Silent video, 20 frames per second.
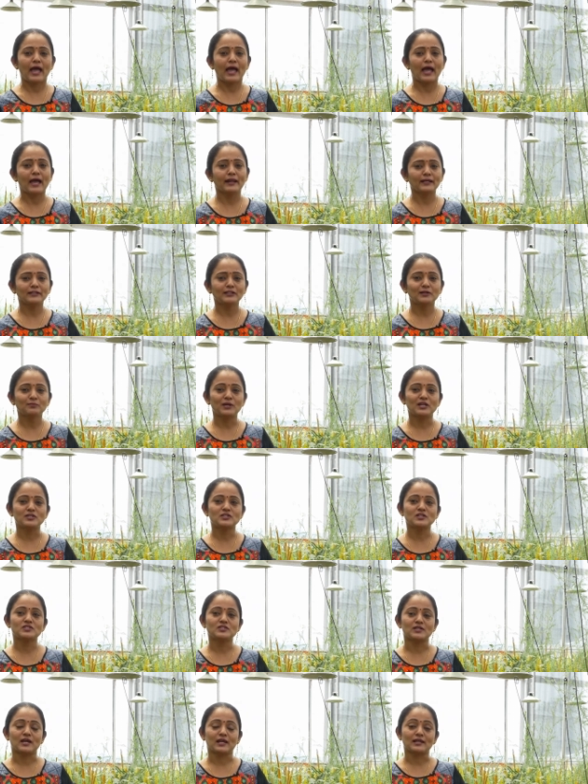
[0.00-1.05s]
Another major
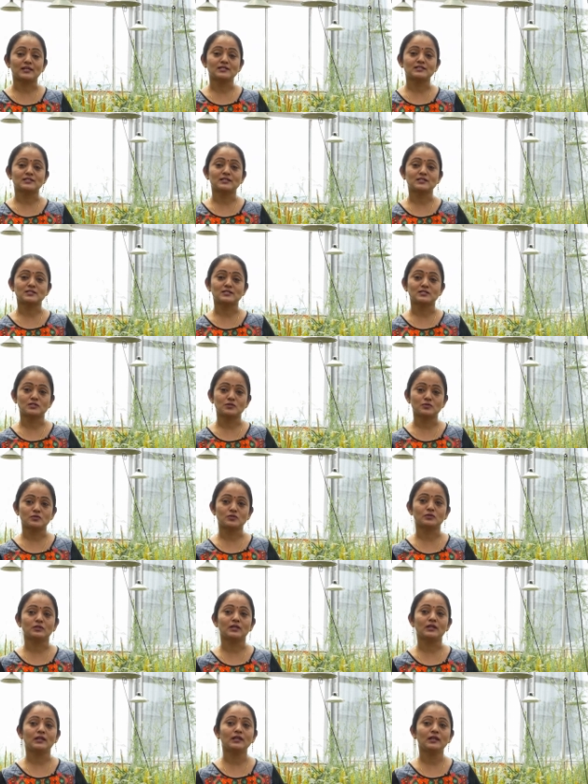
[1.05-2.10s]
challenge is due
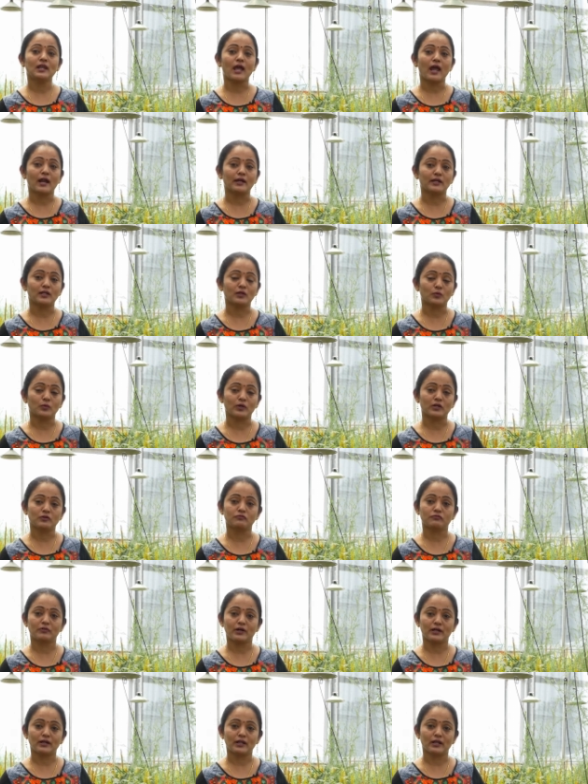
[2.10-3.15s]
to the inadequate
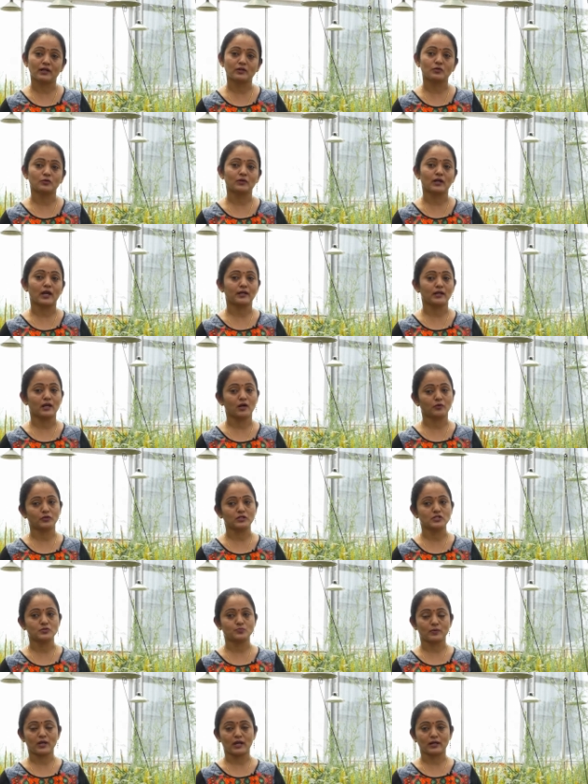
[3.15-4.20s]
funding to carry out
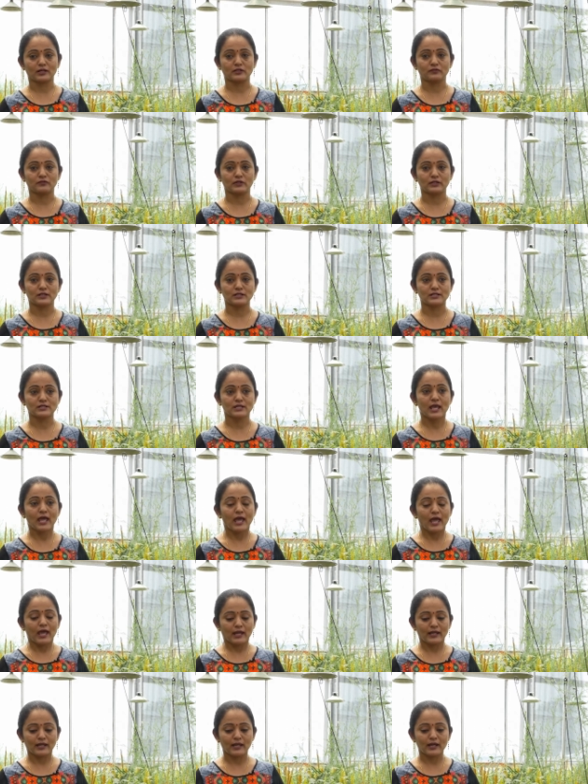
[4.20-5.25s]
these activities.
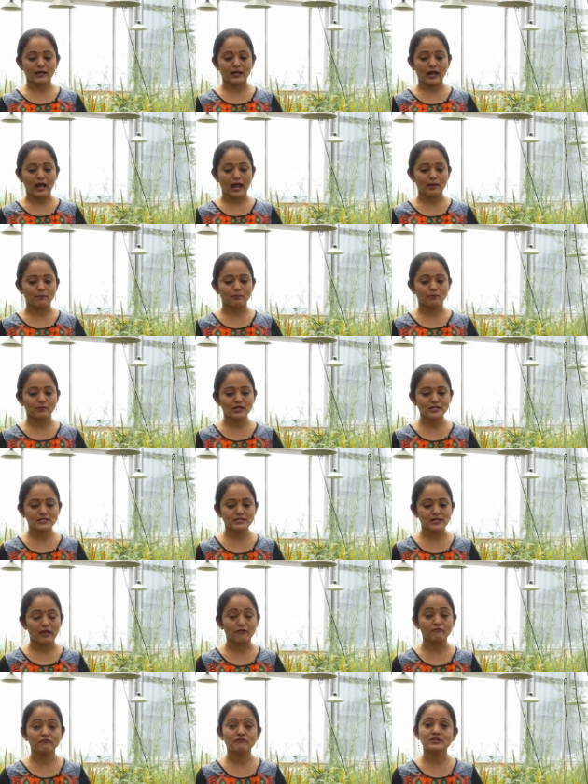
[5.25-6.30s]
Here, I must
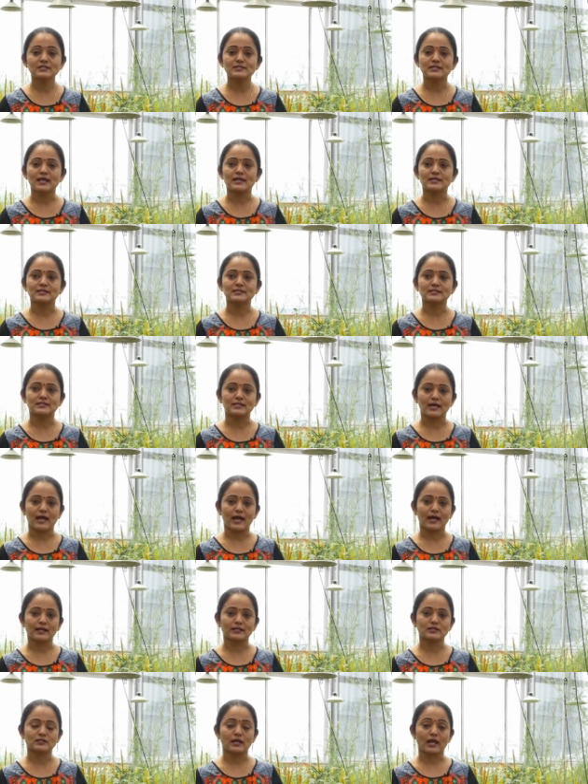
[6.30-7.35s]
emphasize
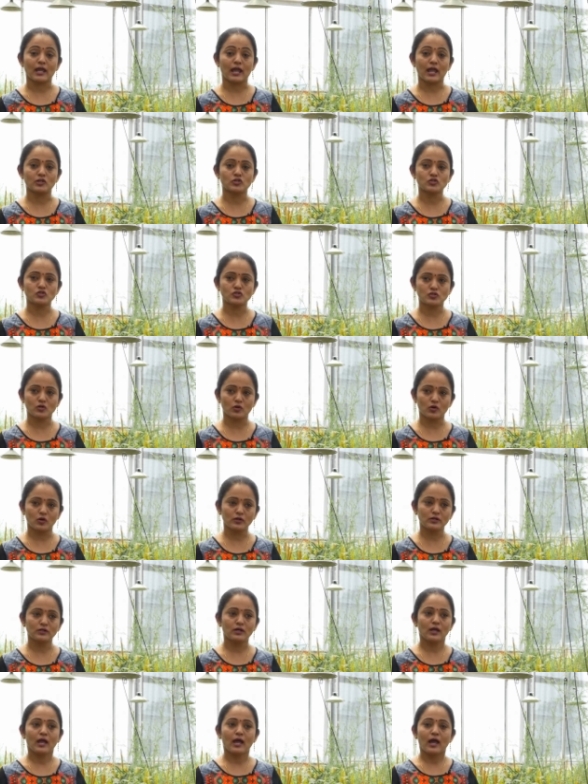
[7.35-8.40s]
that
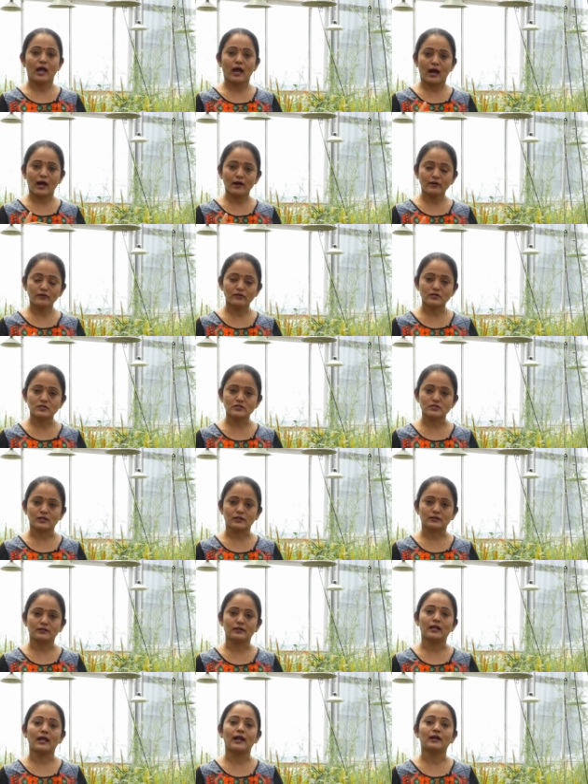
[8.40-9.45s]
assured,
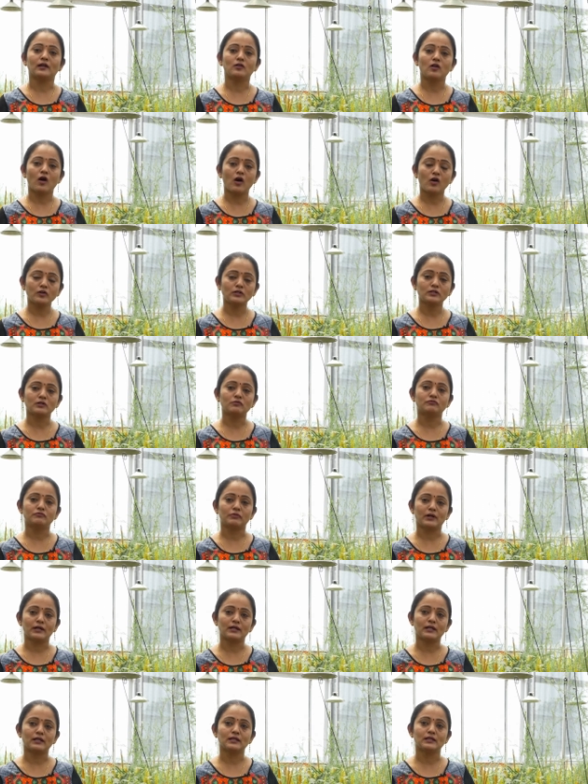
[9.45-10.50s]
unrestricted, and long-term
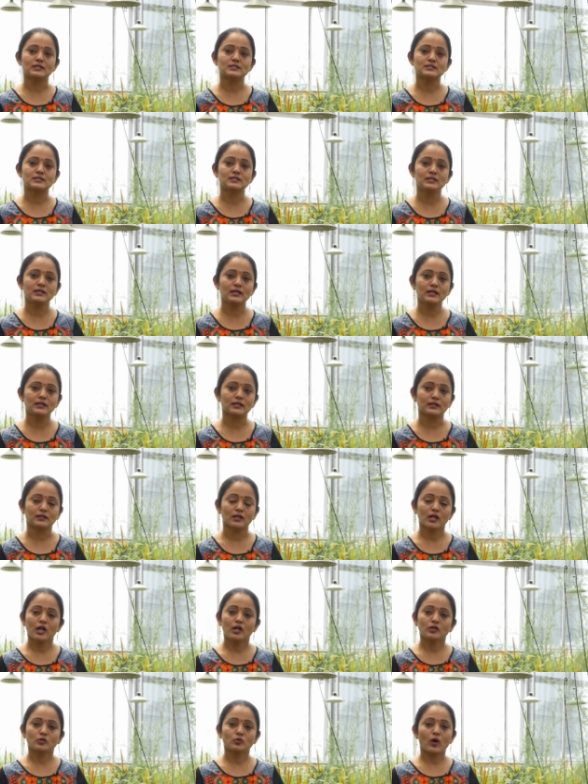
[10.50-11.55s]
funding is needed
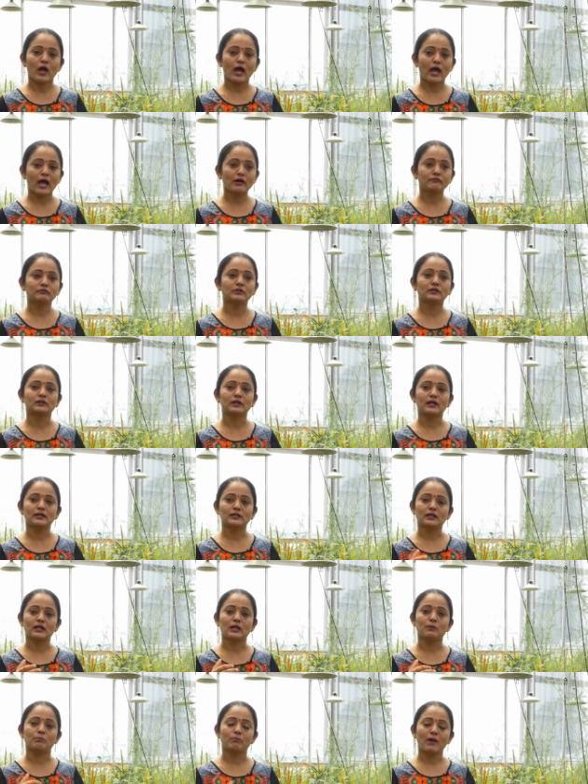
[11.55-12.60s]
to have the greater
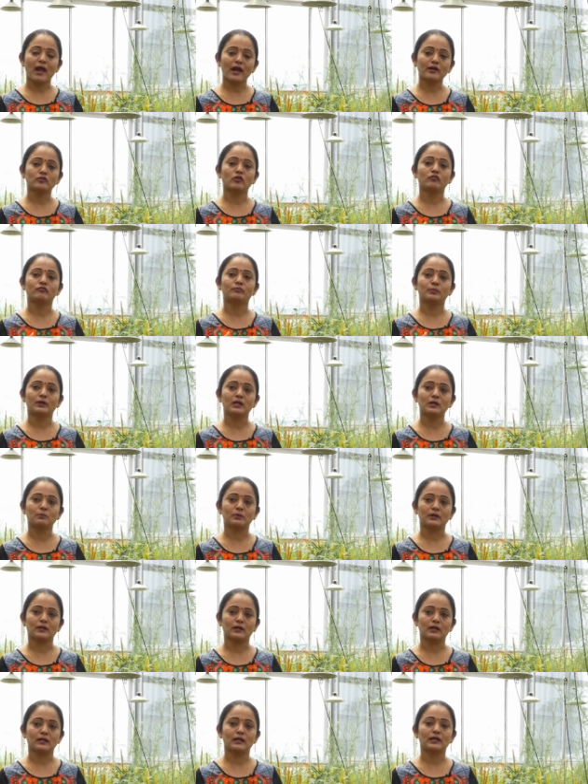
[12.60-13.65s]
impact of
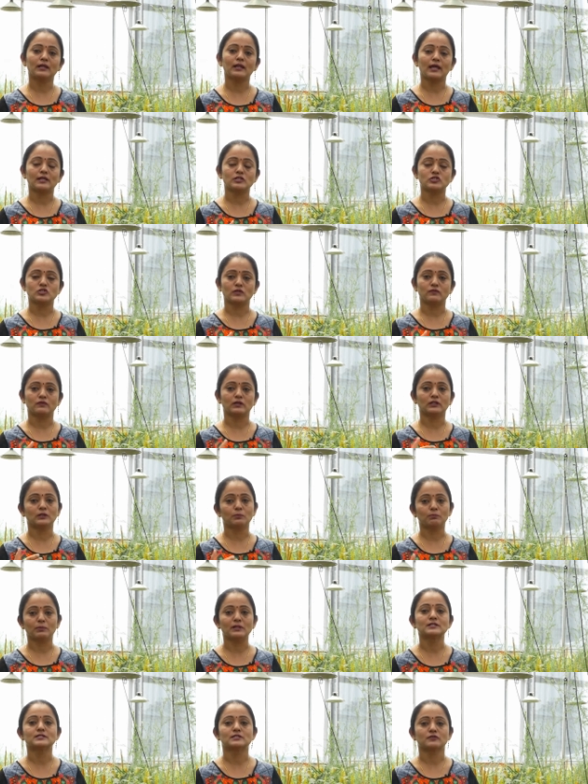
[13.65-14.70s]
pre-breeding in achieving the
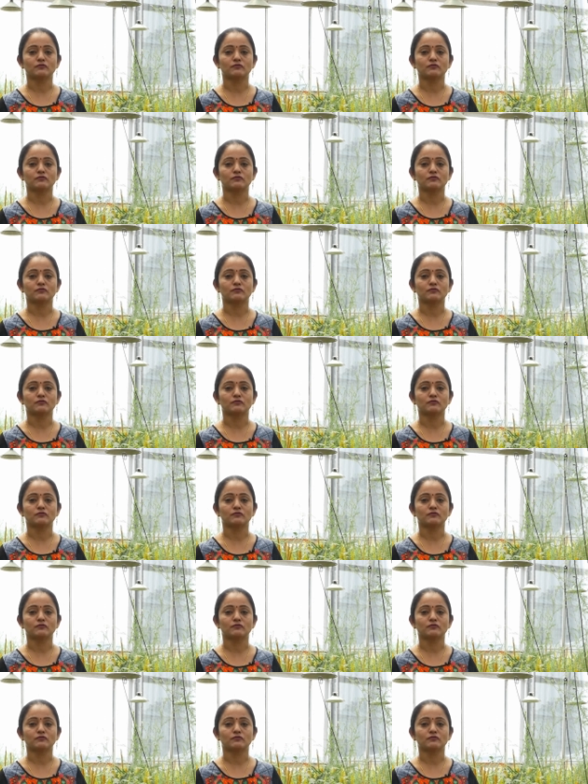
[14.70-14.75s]
pulse